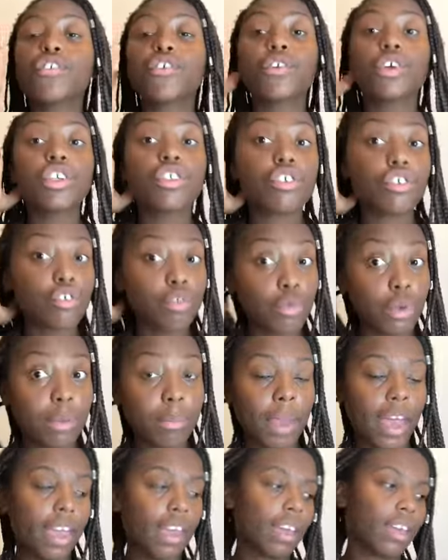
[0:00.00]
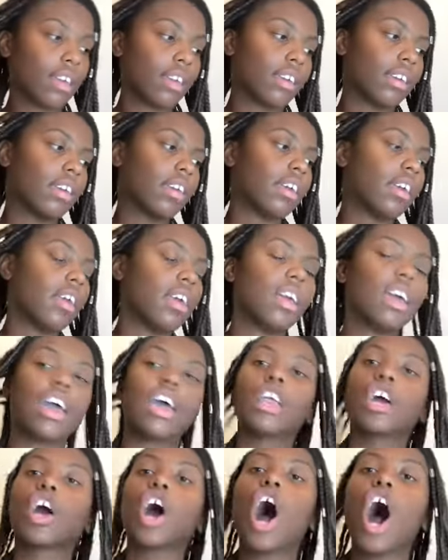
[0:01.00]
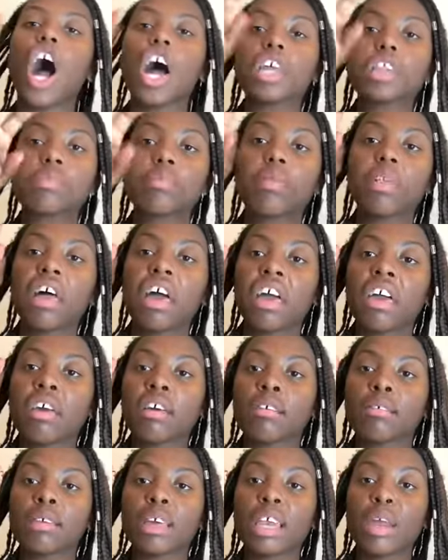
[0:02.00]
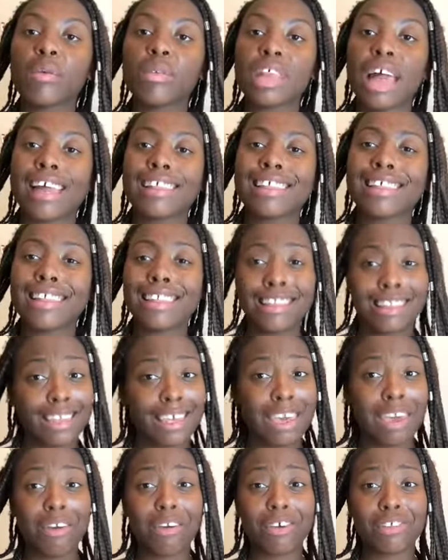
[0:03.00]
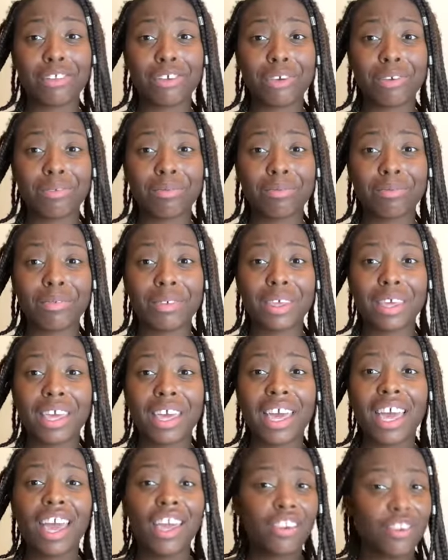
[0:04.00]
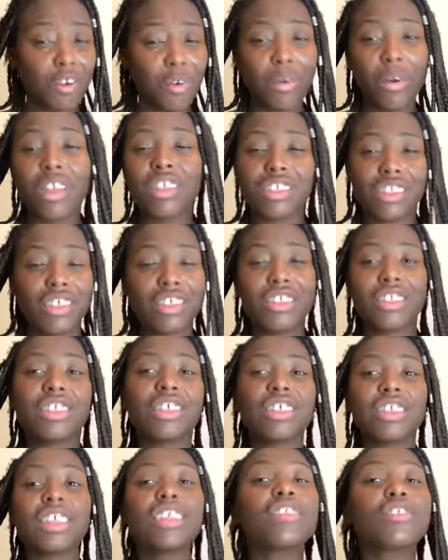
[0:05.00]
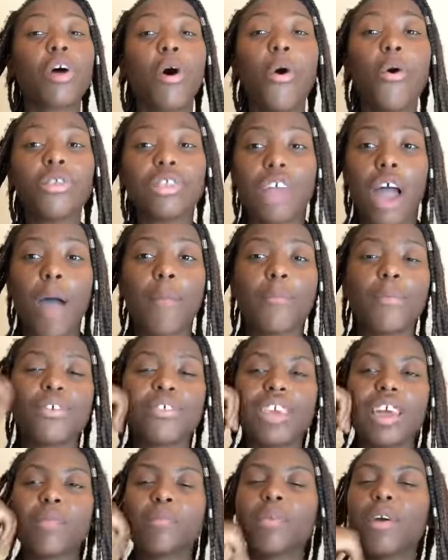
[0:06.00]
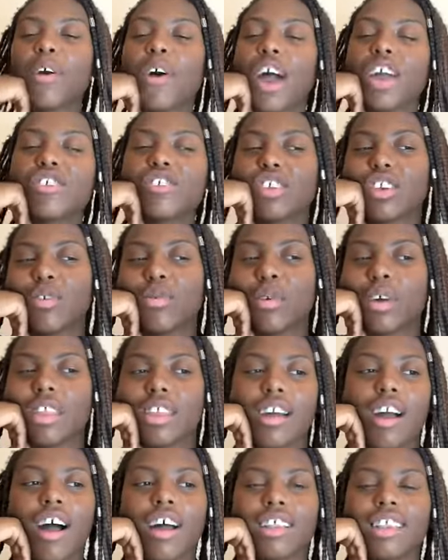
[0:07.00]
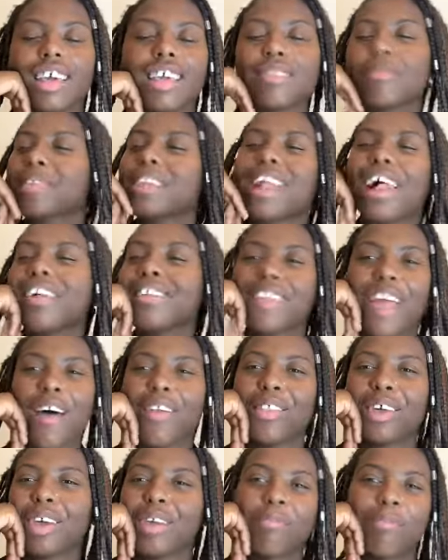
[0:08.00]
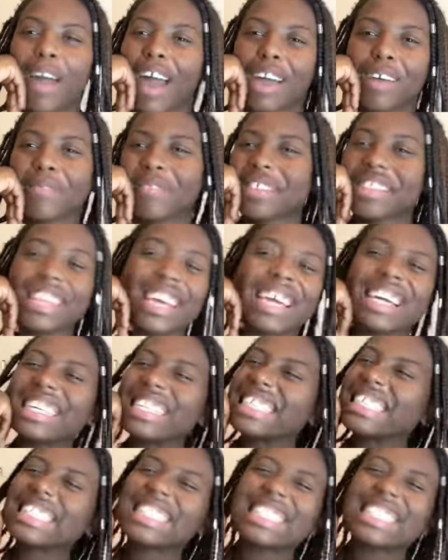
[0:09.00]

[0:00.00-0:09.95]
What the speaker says: creatures remake and a cosplay, and I was acting like the character. No, this whole time I was like, bro, I should have won the contest. But now looking back, I'm just like,